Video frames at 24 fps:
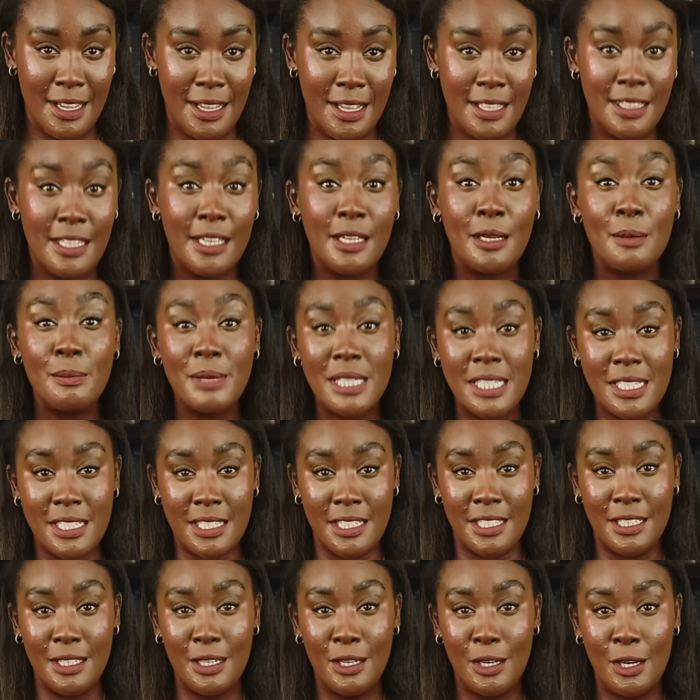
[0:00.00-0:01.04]
the
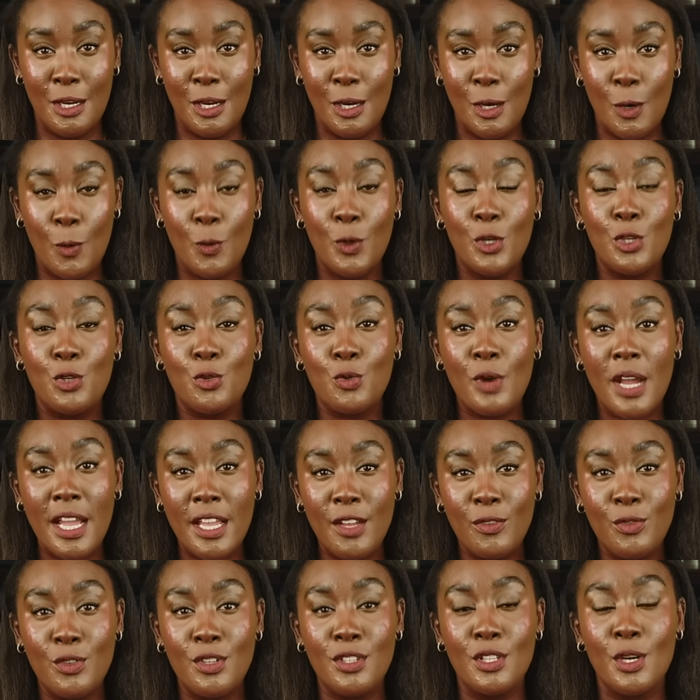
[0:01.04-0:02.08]
committee would
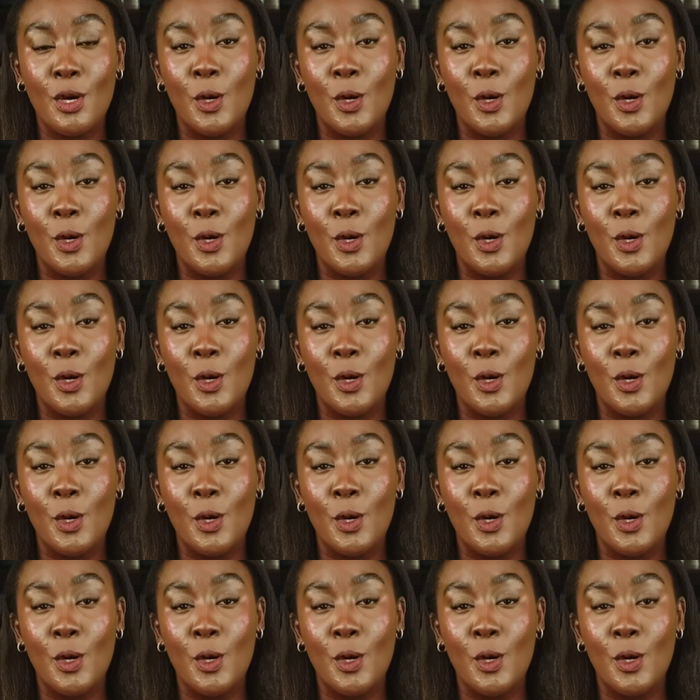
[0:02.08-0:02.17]
drive to the